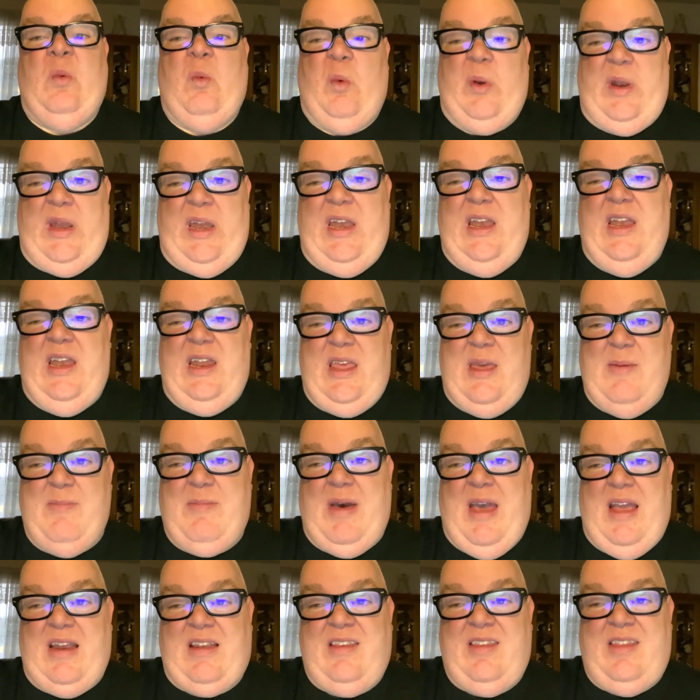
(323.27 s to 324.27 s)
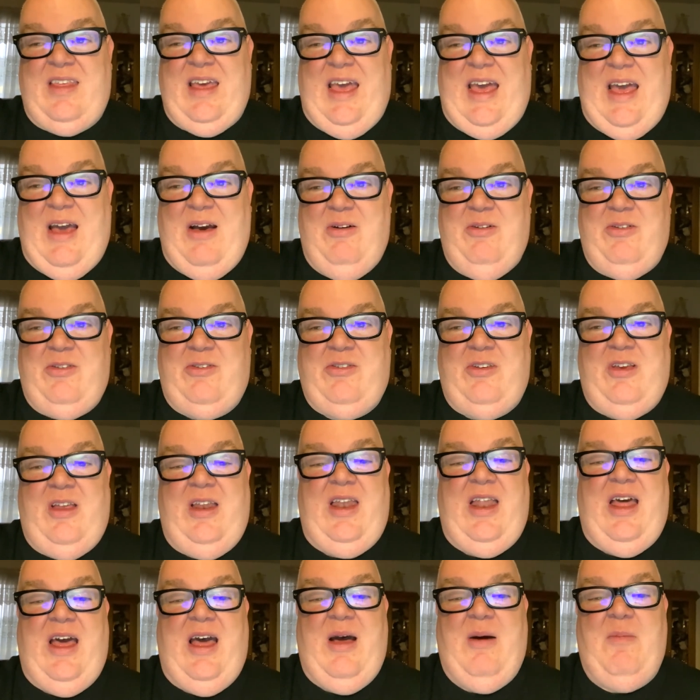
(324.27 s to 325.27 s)
we needed to get back to the house,
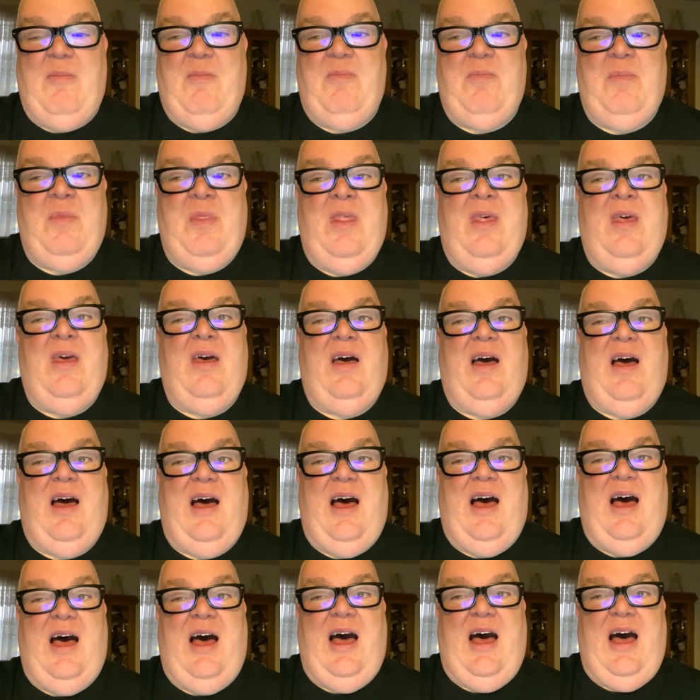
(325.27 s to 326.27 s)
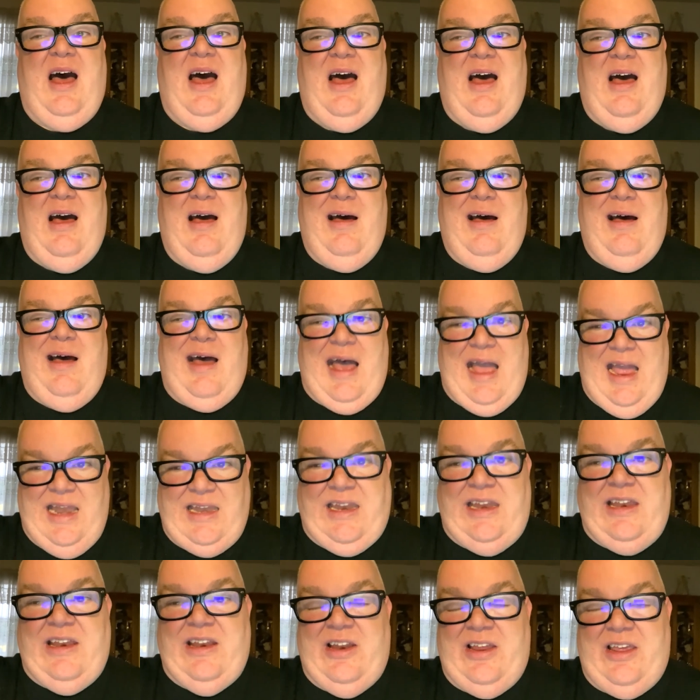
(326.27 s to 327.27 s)
and I
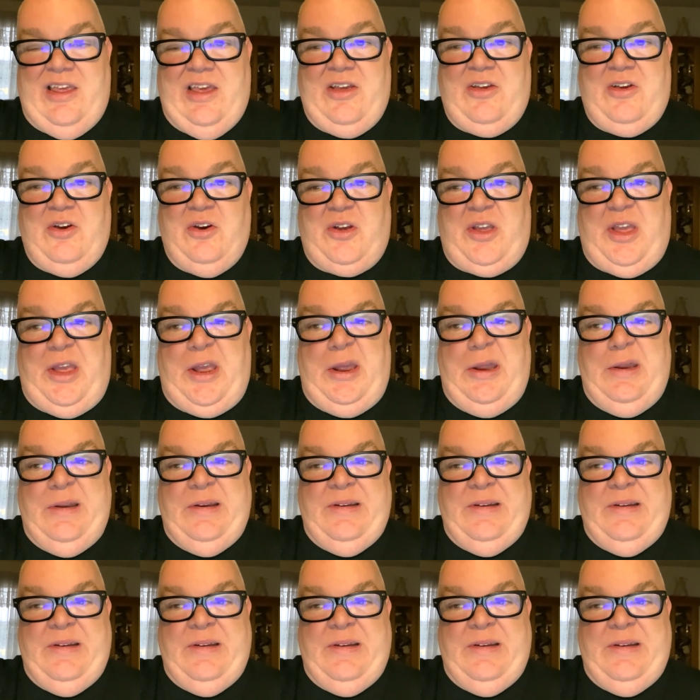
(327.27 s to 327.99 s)
needed to get cooking.